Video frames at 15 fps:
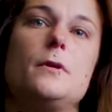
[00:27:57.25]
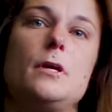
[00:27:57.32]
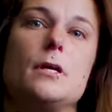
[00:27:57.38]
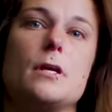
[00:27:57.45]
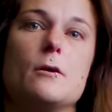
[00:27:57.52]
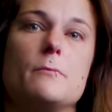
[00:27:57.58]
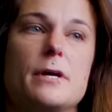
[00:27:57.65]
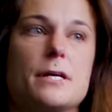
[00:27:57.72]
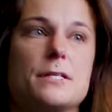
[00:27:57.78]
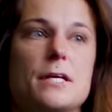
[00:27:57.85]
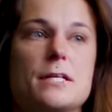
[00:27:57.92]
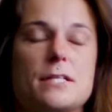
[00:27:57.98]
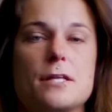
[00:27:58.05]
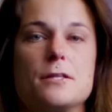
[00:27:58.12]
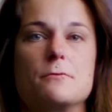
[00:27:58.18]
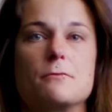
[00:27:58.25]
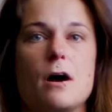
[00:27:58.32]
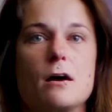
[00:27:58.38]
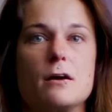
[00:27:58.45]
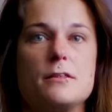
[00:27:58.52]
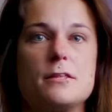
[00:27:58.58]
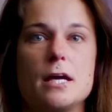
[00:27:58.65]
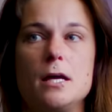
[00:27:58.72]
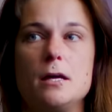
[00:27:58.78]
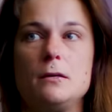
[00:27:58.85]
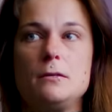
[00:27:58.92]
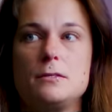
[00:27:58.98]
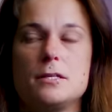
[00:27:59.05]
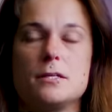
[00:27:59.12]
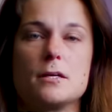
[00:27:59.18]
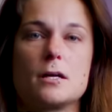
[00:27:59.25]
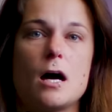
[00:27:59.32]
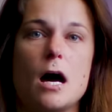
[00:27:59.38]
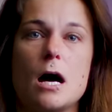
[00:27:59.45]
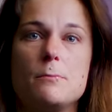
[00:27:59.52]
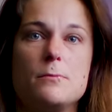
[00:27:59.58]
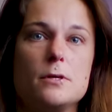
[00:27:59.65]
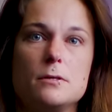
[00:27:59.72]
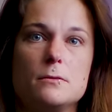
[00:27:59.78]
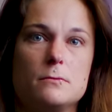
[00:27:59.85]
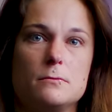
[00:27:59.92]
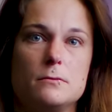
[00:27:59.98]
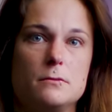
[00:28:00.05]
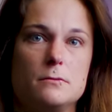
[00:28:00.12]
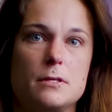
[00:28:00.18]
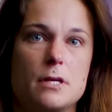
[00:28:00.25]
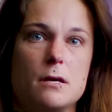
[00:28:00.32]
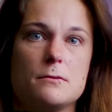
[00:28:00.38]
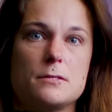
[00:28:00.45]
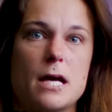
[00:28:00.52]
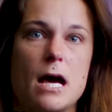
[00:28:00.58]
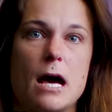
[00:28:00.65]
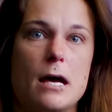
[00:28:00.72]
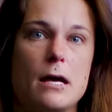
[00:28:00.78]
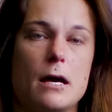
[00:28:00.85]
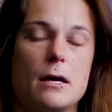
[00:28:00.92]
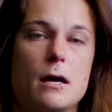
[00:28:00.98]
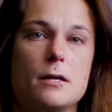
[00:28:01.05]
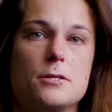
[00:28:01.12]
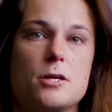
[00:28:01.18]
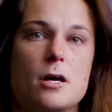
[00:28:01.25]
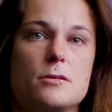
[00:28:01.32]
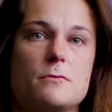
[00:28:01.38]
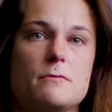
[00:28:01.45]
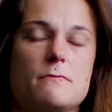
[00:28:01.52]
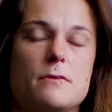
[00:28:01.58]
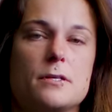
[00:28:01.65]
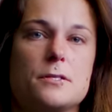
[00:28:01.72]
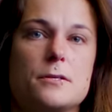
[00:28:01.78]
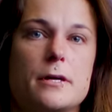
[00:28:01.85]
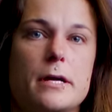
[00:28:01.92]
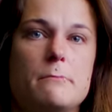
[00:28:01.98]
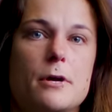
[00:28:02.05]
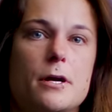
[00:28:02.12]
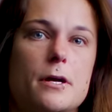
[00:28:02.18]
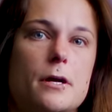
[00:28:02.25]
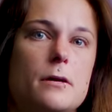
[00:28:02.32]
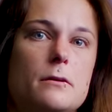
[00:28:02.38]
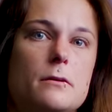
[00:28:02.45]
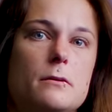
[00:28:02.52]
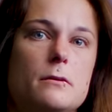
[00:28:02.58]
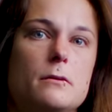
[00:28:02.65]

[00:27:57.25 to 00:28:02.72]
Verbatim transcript: you know, because I said the wrong thing to the cop when I was high. I got charged with first-degree murder